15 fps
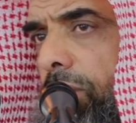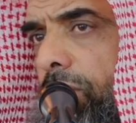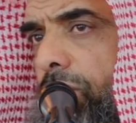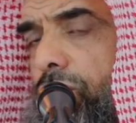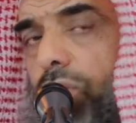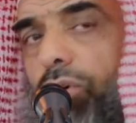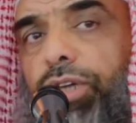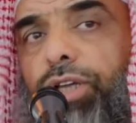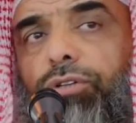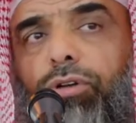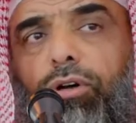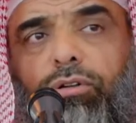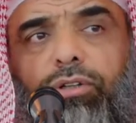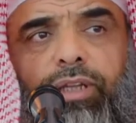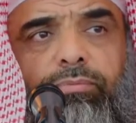So he
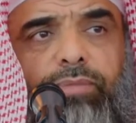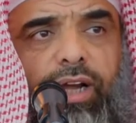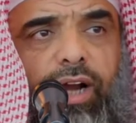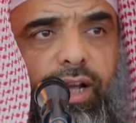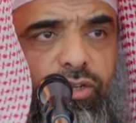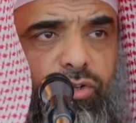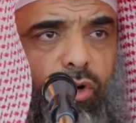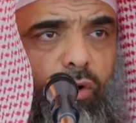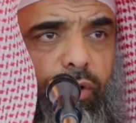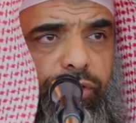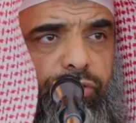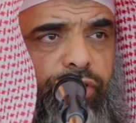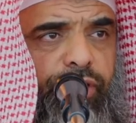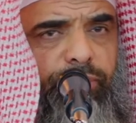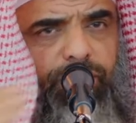told them that I saw a
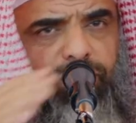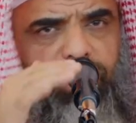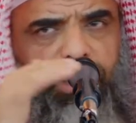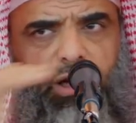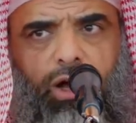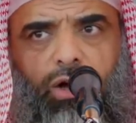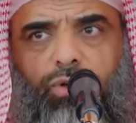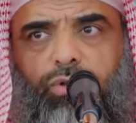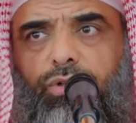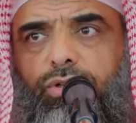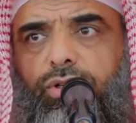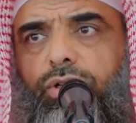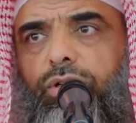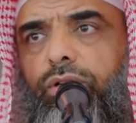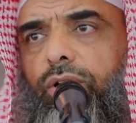dream. It's a
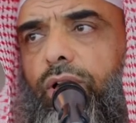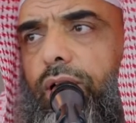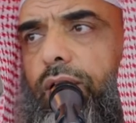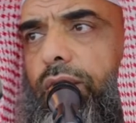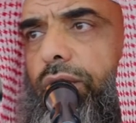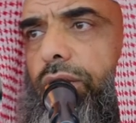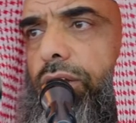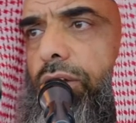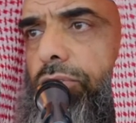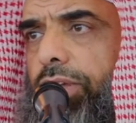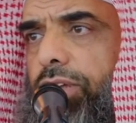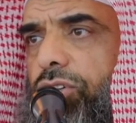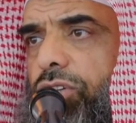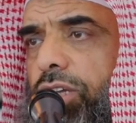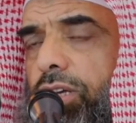long
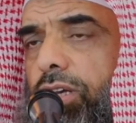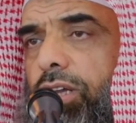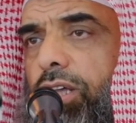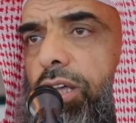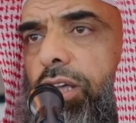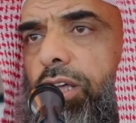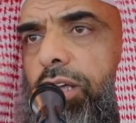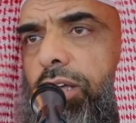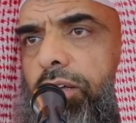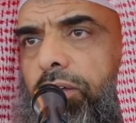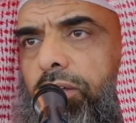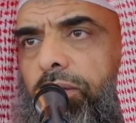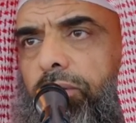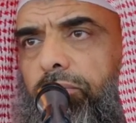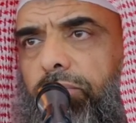narration,
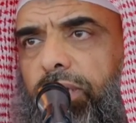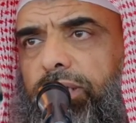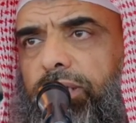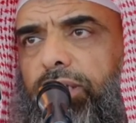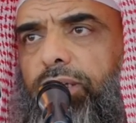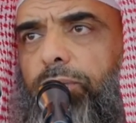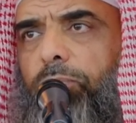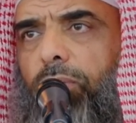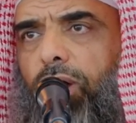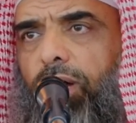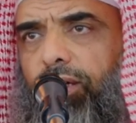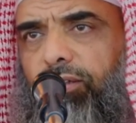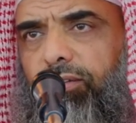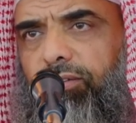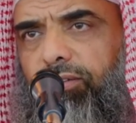but the
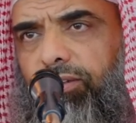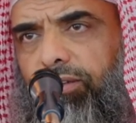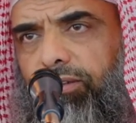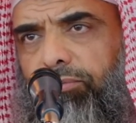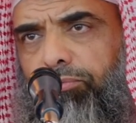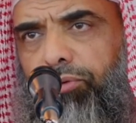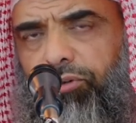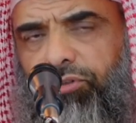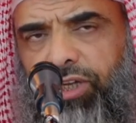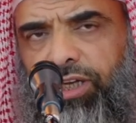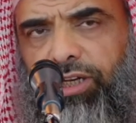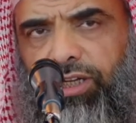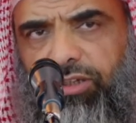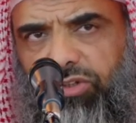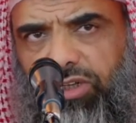part
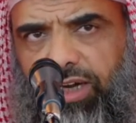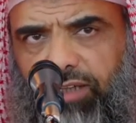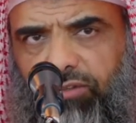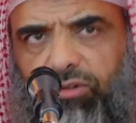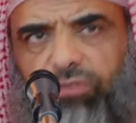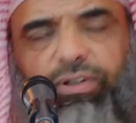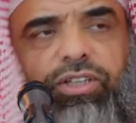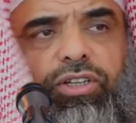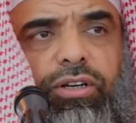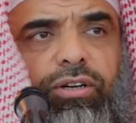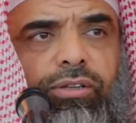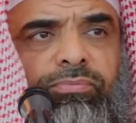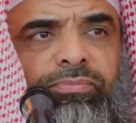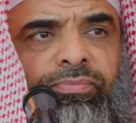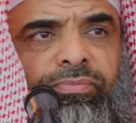pertaining Salatul Fajr,
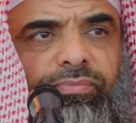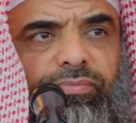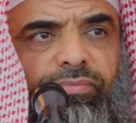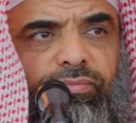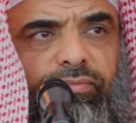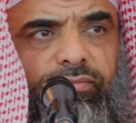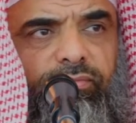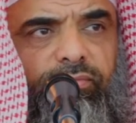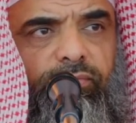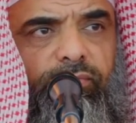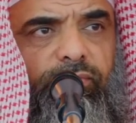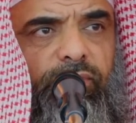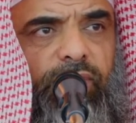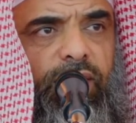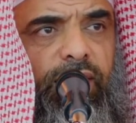
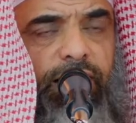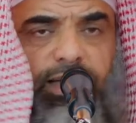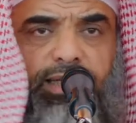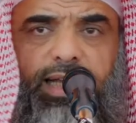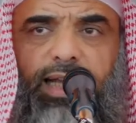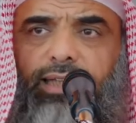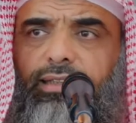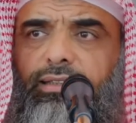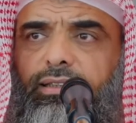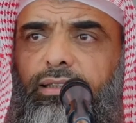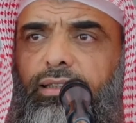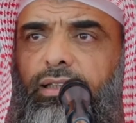he said,